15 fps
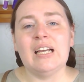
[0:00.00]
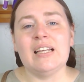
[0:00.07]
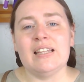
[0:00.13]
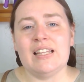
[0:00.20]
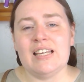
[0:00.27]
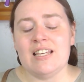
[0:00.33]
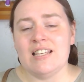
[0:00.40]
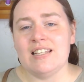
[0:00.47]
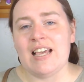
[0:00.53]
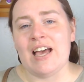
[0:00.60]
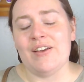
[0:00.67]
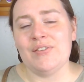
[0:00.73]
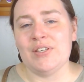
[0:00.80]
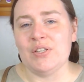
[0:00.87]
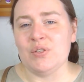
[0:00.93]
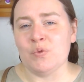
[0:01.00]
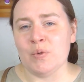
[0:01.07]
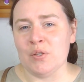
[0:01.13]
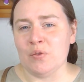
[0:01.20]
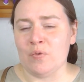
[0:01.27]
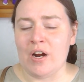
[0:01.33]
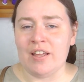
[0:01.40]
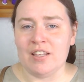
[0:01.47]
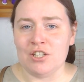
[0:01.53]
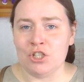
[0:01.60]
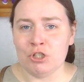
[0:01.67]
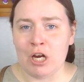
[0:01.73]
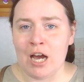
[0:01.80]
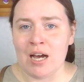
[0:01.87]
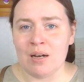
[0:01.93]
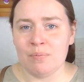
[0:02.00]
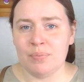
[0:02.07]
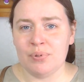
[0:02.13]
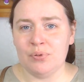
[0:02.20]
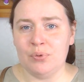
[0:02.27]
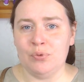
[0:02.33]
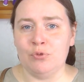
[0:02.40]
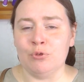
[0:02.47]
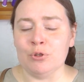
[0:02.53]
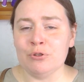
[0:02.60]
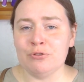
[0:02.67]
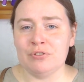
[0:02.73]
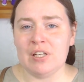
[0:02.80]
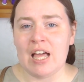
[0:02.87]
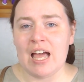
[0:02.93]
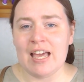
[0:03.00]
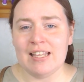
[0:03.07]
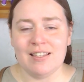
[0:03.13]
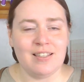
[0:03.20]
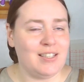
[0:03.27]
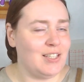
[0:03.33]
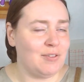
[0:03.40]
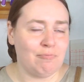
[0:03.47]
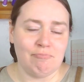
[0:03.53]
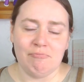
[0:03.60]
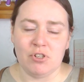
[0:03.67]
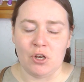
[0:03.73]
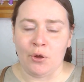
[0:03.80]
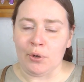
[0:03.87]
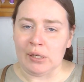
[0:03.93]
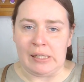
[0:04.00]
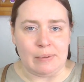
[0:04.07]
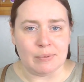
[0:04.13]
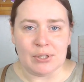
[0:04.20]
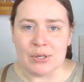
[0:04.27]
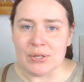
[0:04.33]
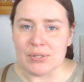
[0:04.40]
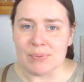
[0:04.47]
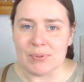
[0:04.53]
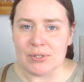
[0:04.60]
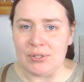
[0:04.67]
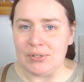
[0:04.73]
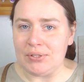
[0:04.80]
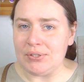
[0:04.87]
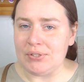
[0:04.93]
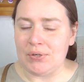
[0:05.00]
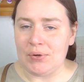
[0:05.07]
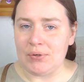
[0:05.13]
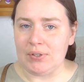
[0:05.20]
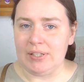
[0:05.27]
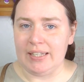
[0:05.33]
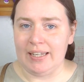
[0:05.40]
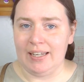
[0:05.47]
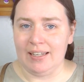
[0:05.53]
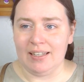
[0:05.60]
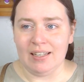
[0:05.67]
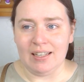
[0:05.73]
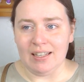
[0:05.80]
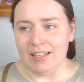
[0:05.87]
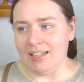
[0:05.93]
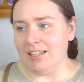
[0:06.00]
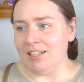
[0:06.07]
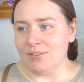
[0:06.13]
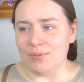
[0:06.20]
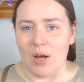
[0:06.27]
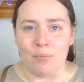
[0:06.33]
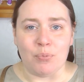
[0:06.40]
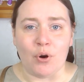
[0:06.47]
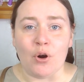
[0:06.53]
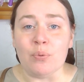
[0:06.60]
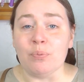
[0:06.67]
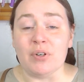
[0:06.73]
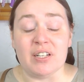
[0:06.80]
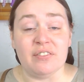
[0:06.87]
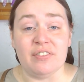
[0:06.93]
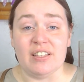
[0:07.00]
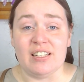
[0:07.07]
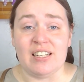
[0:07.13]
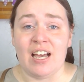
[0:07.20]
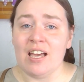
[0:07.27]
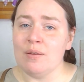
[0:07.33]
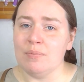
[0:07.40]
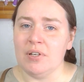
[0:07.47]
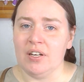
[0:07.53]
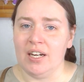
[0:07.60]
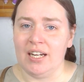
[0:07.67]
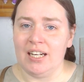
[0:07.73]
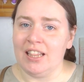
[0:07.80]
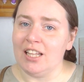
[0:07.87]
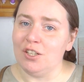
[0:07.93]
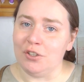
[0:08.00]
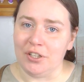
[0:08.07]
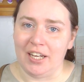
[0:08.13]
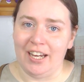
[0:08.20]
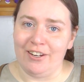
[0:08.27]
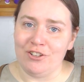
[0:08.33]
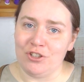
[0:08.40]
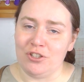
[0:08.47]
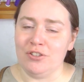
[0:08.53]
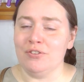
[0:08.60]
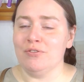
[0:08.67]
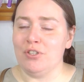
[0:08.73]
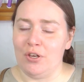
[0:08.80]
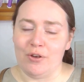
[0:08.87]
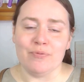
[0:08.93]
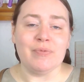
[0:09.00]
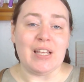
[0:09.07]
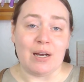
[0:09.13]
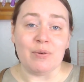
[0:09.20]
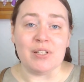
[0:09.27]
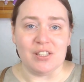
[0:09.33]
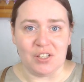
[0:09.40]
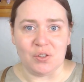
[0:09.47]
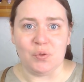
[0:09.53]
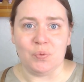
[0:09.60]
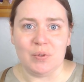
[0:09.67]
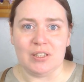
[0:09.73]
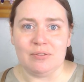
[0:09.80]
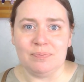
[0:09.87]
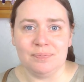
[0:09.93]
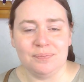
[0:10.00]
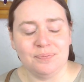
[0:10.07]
These houses with rather sharp roof lines, totally plausible, totally appropriate for the time period and the location, so that one's a good one.